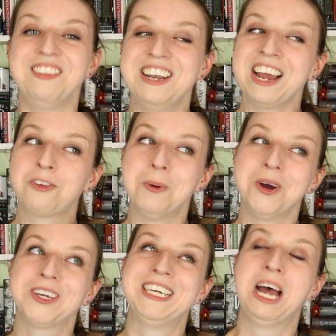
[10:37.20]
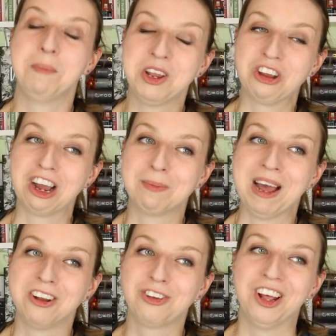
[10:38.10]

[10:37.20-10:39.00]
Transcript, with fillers: The next book I'm going to talk about,